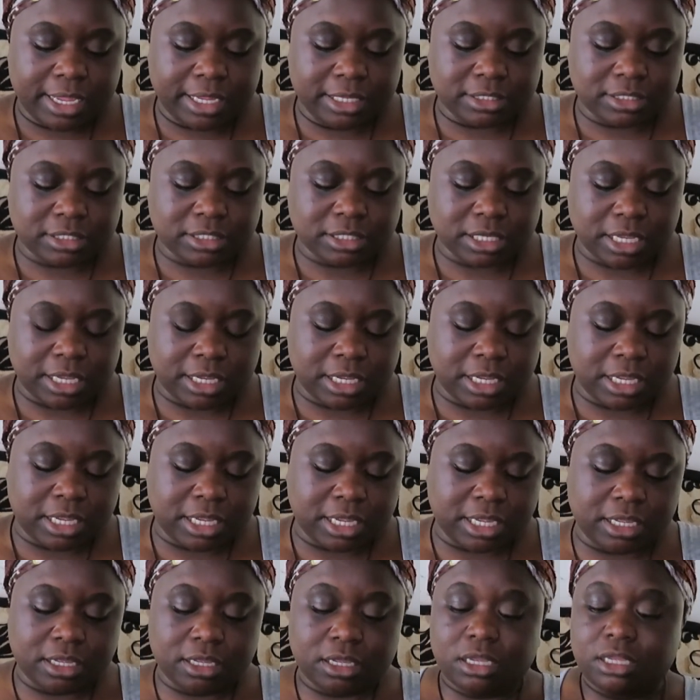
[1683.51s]
It's
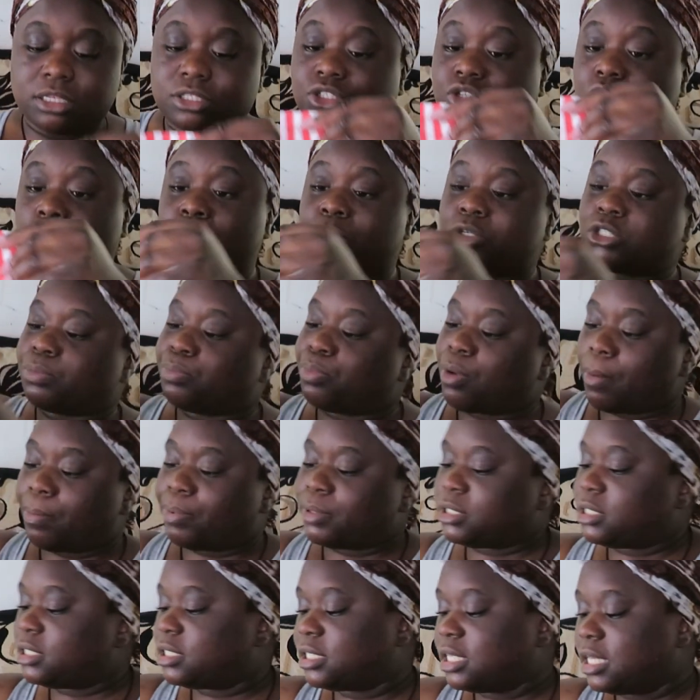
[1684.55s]
it's so much
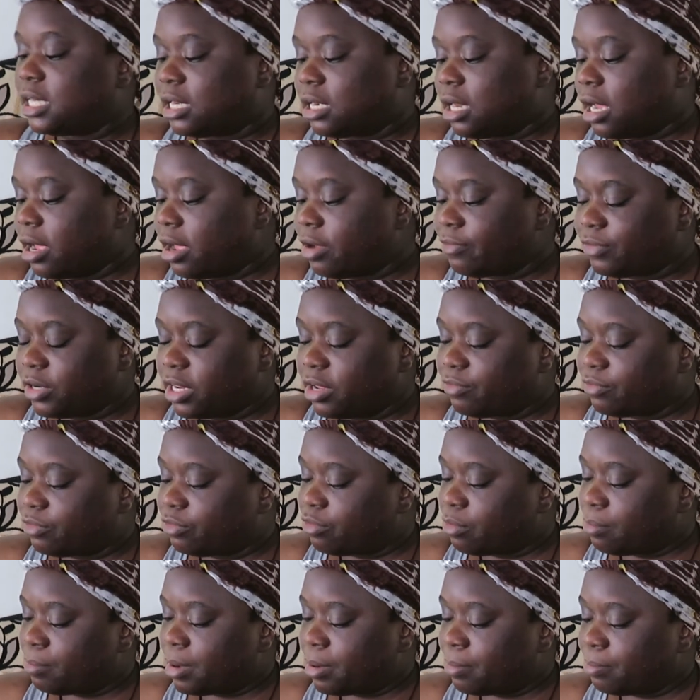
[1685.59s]
properties in it. I don't even
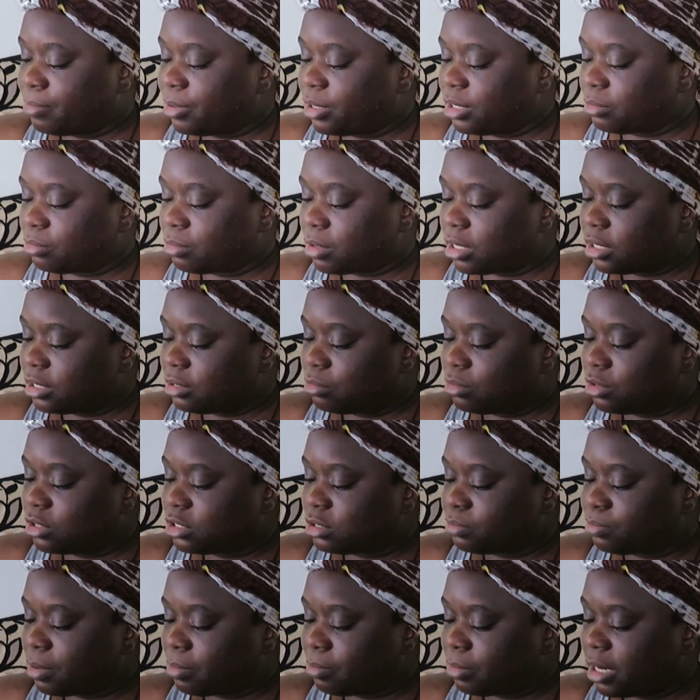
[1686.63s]
remember what it
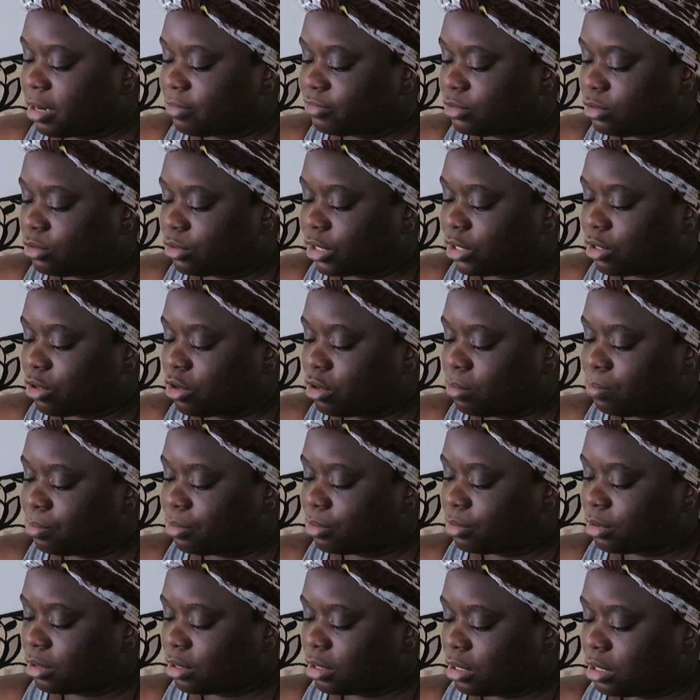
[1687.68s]
was. I'm gonna
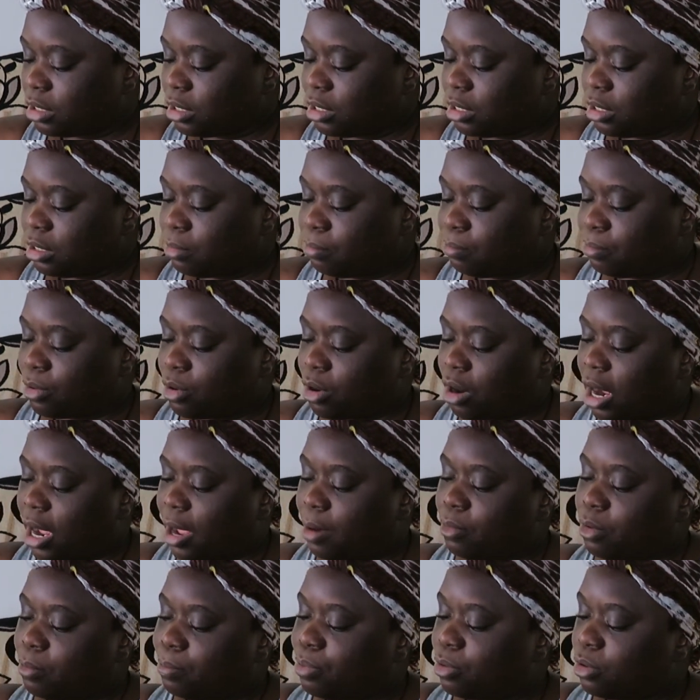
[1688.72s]
look But
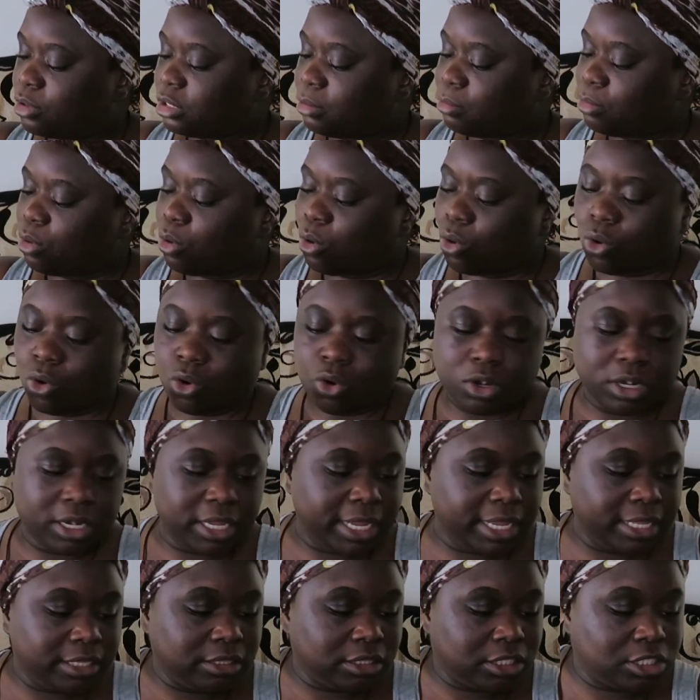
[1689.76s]
I will put them all
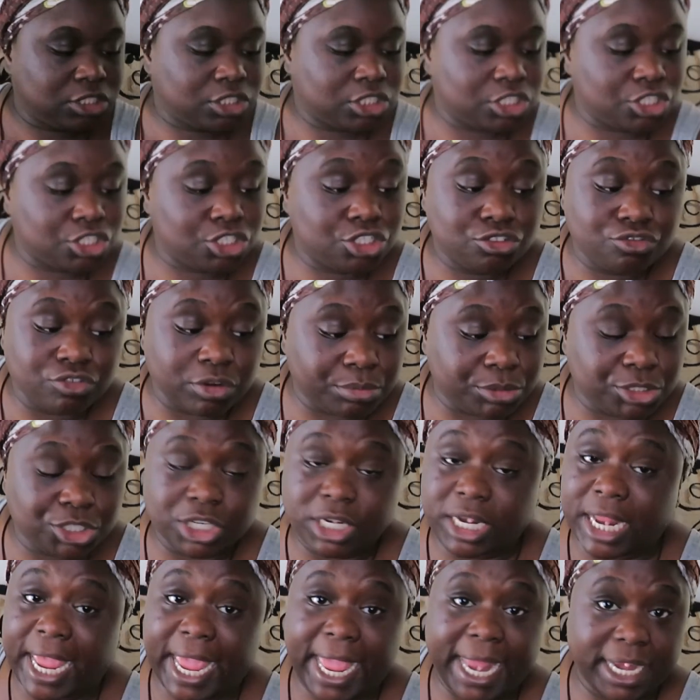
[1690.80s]
in the
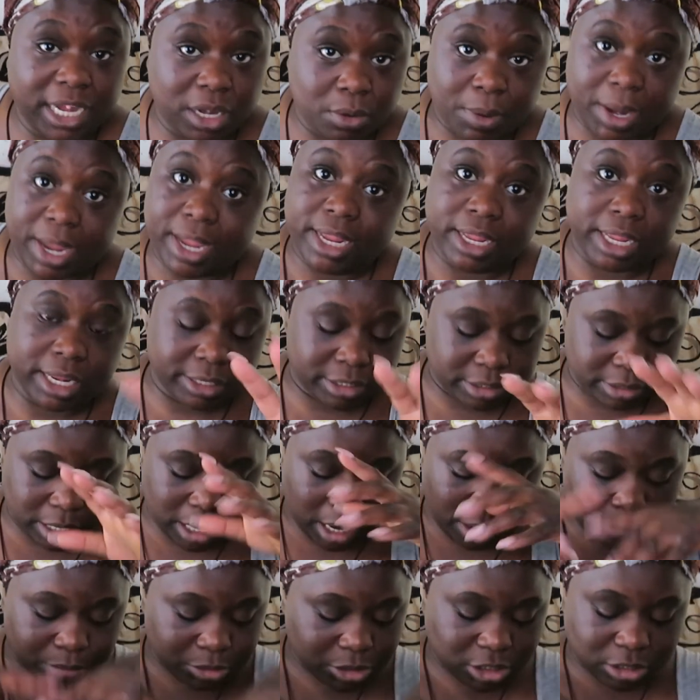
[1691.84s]
description anyway. In,
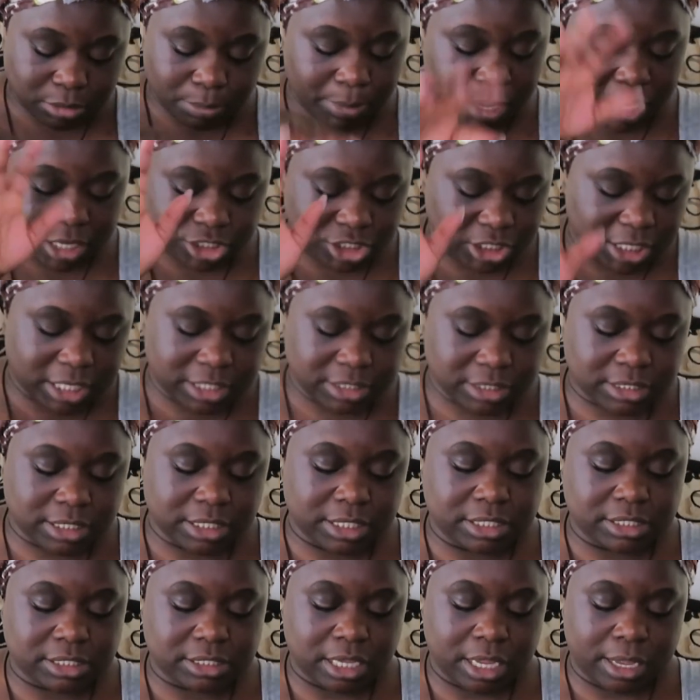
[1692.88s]
I will submerge into
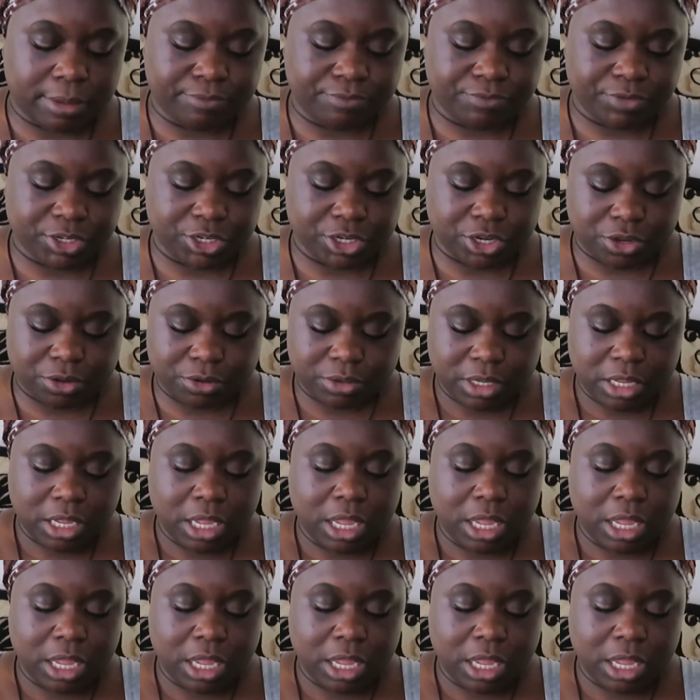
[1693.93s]
this um, video.